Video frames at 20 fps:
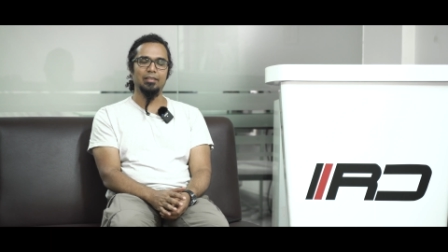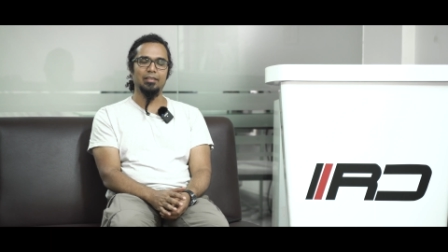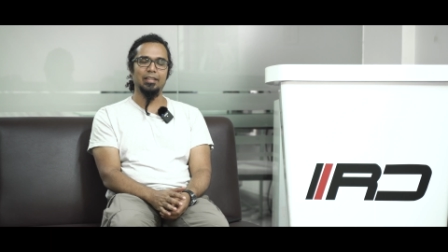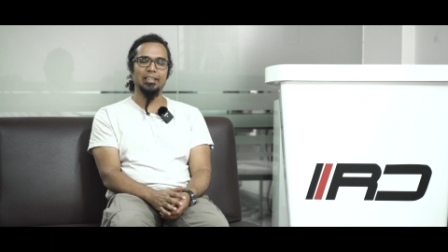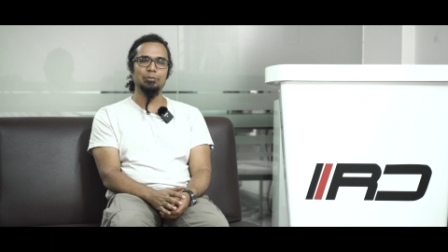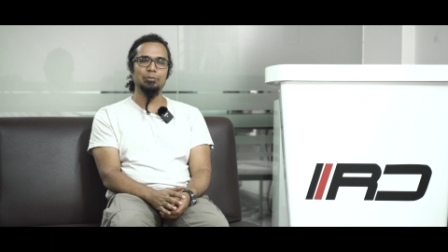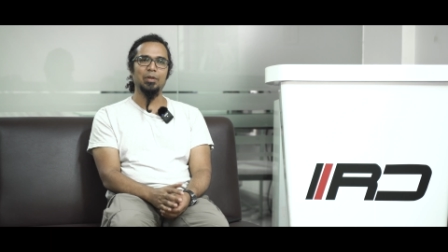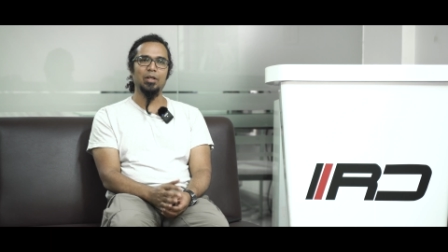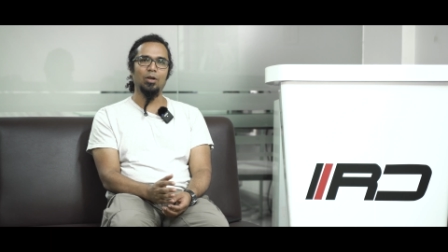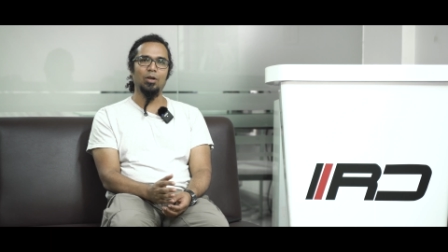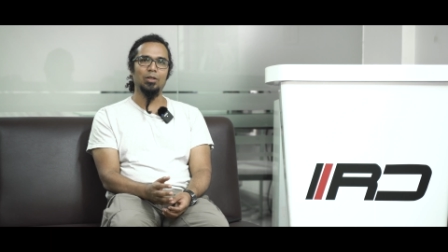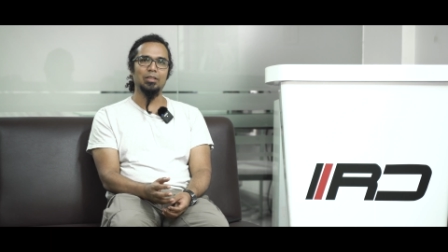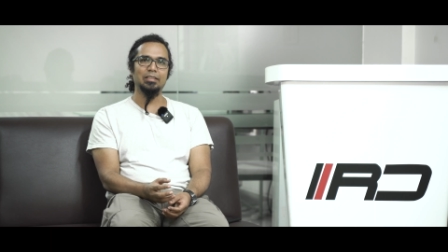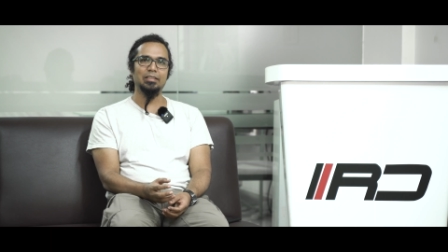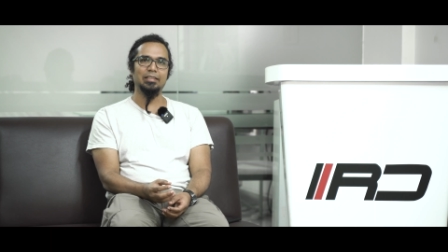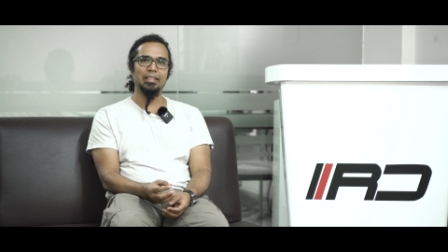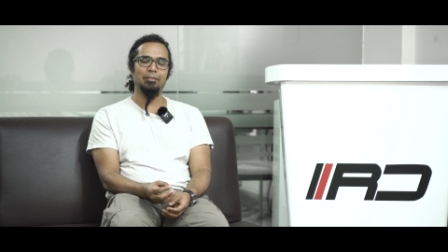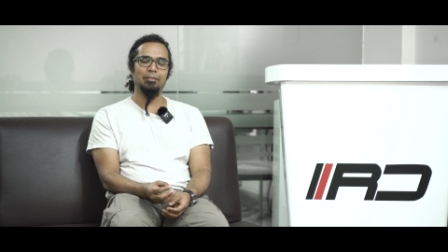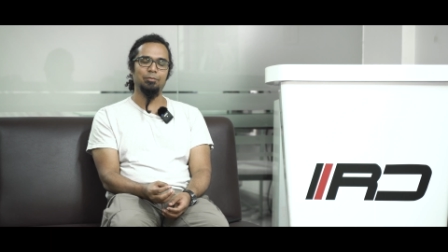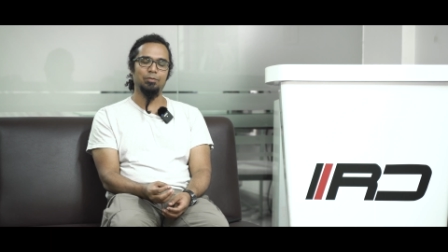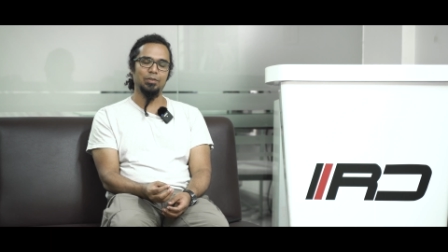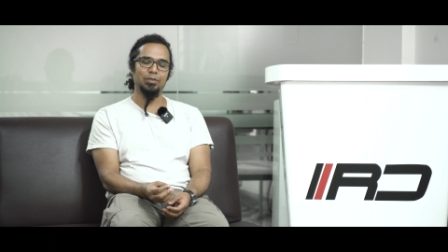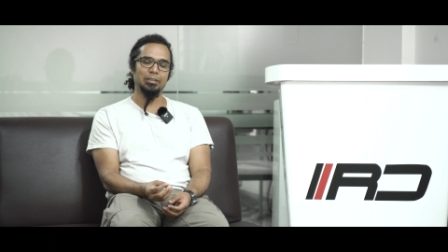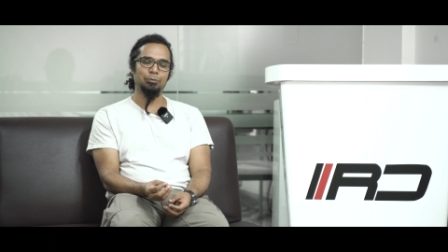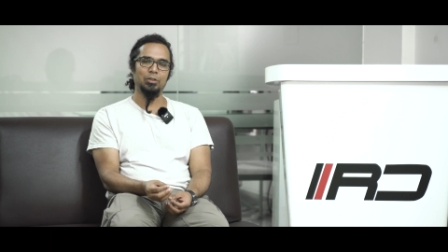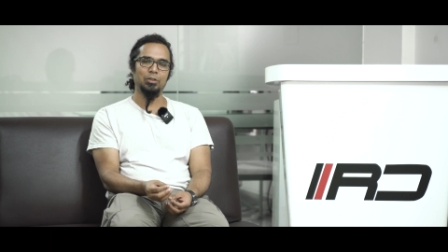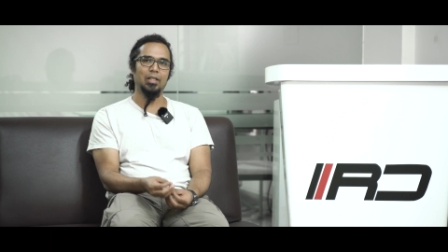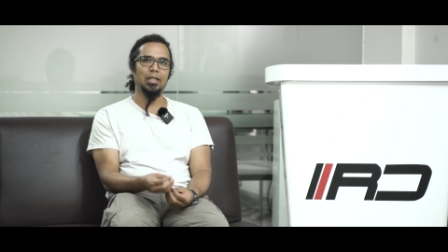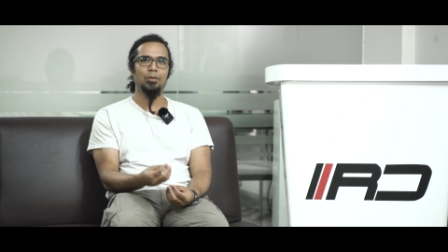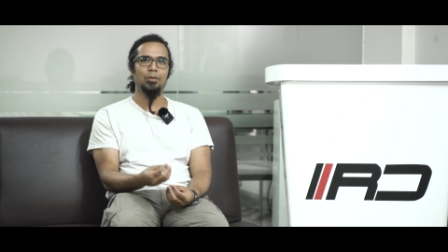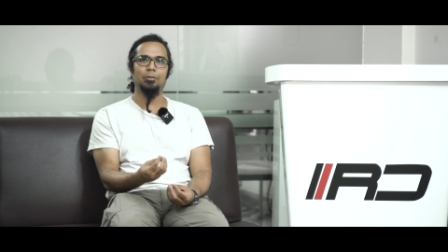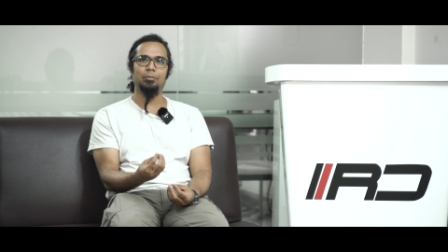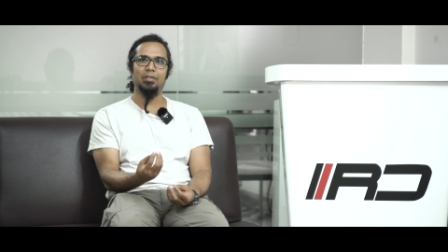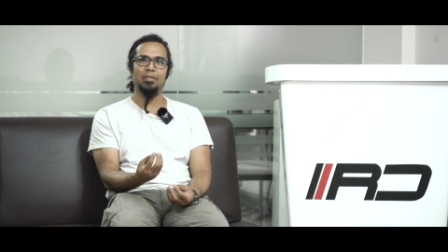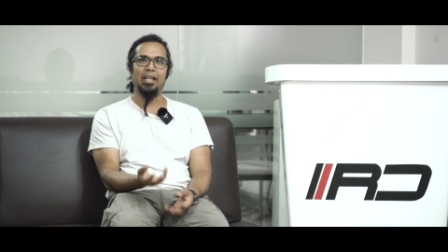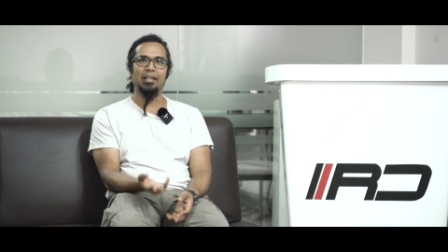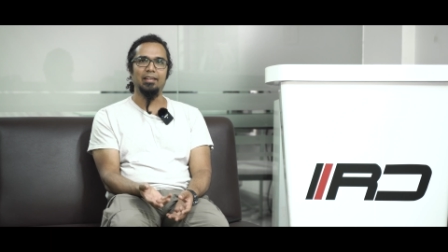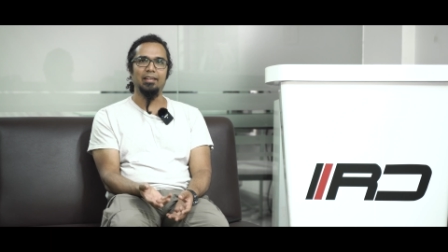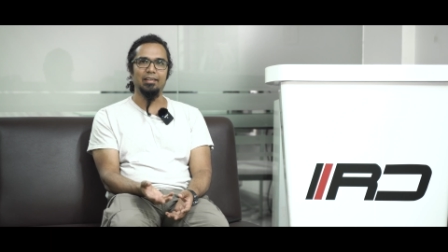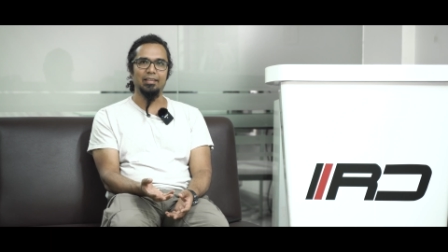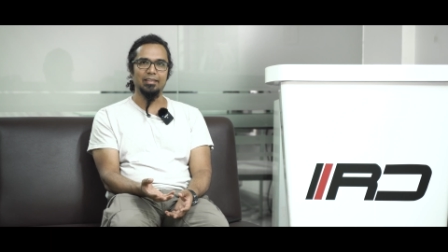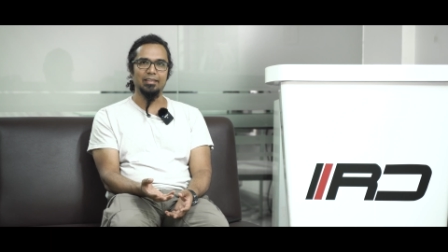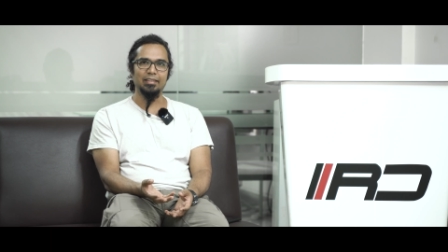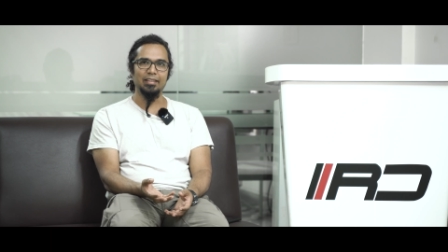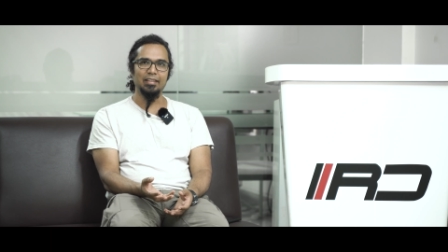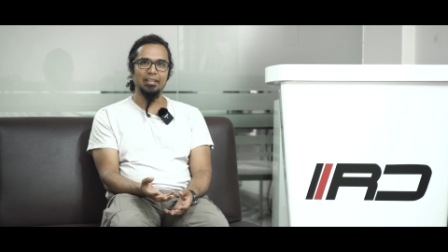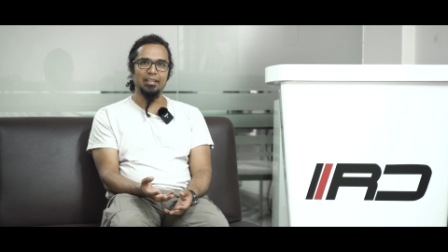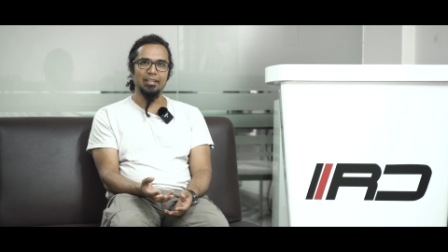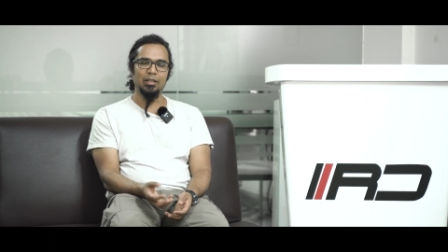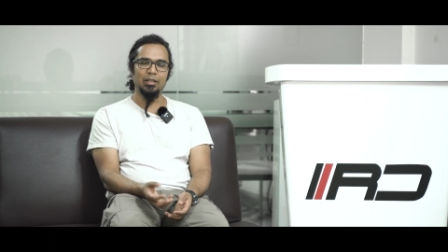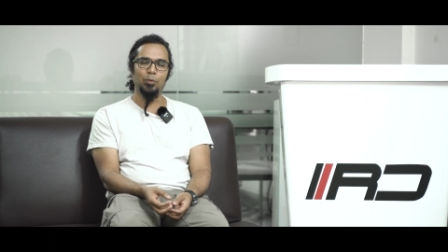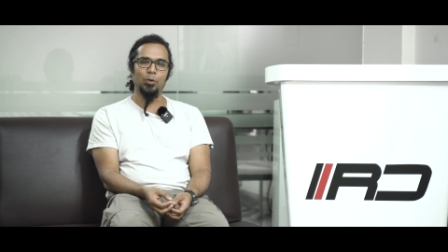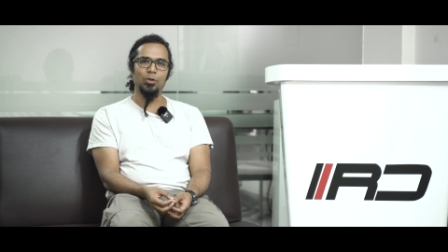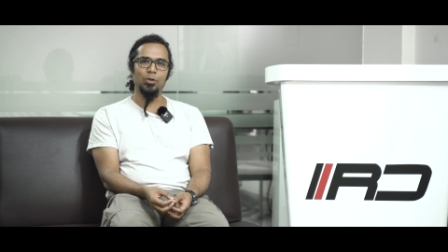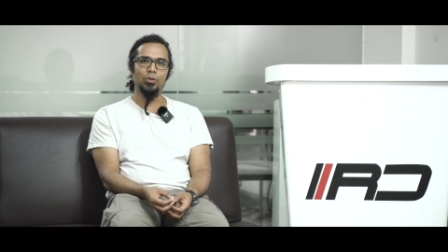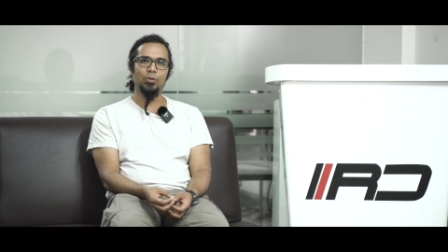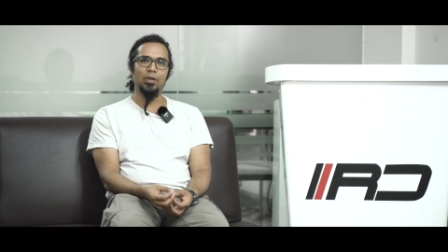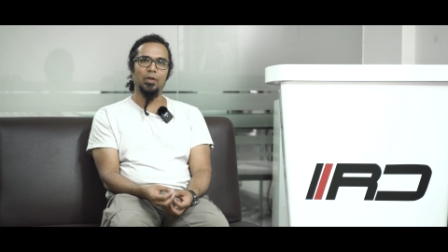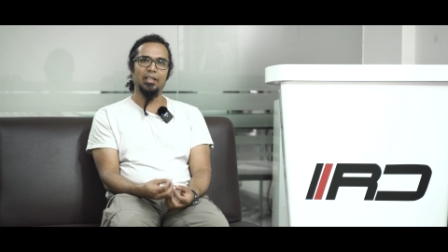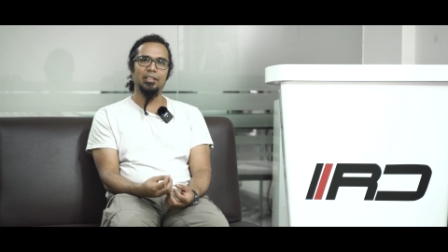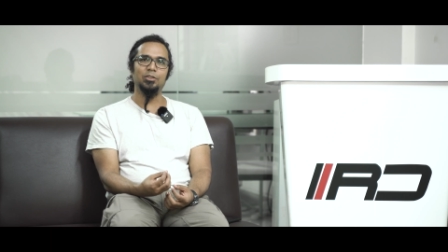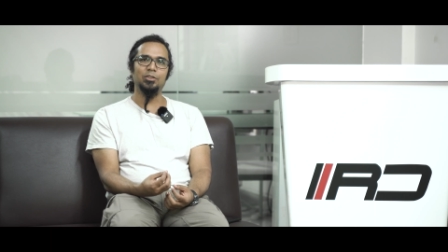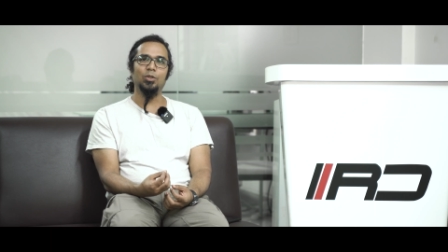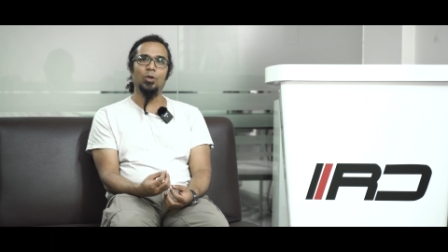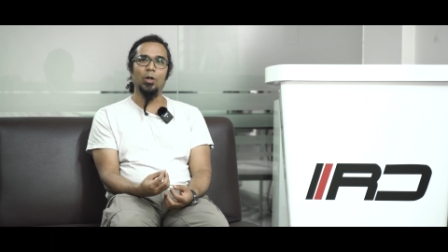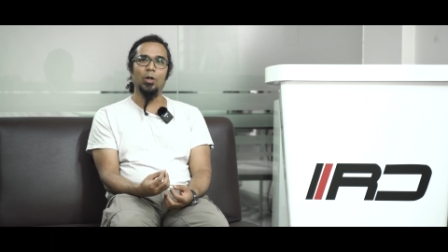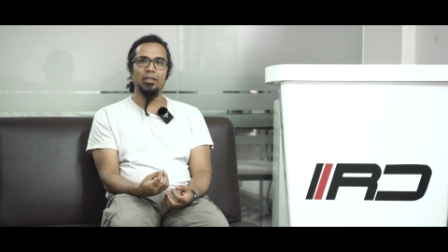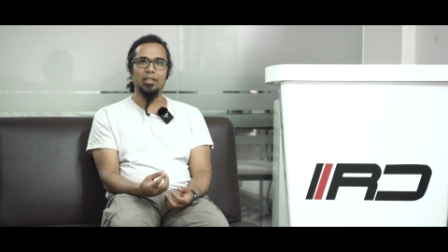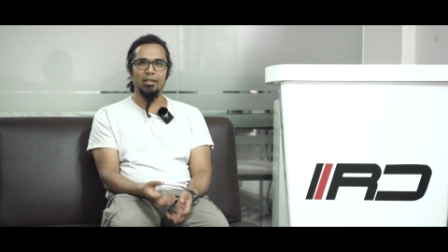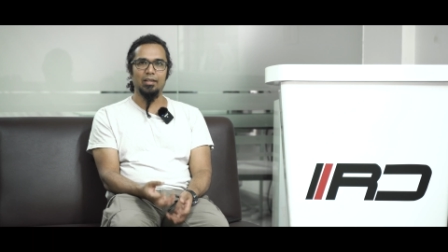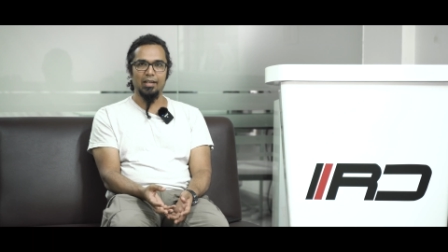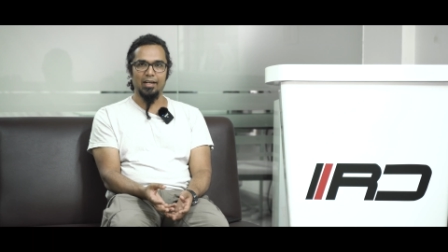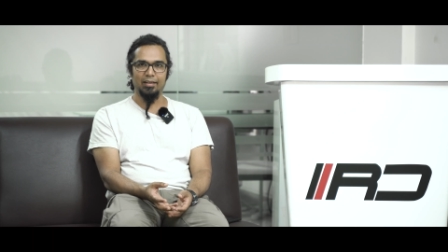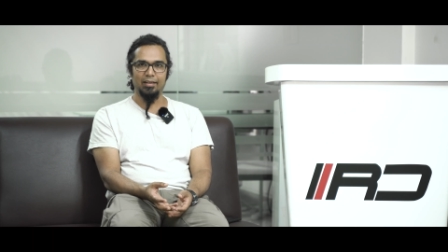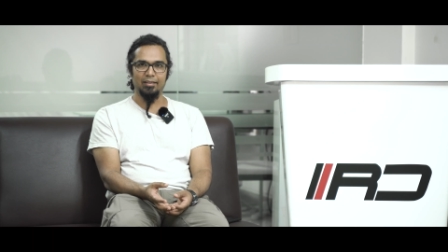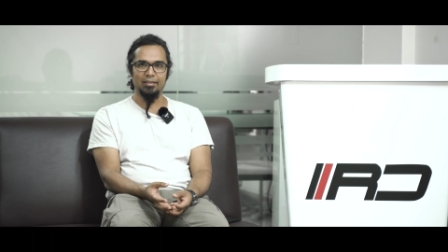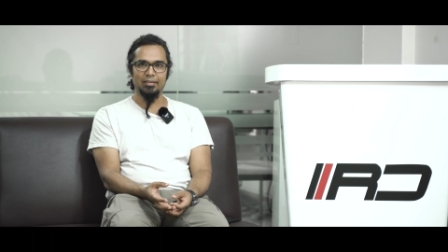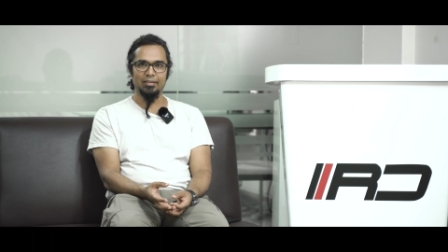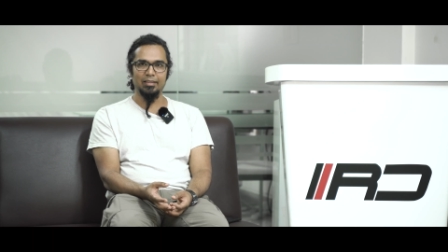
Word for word: it's because it's for the love of riding it. They want to enjoy their ride.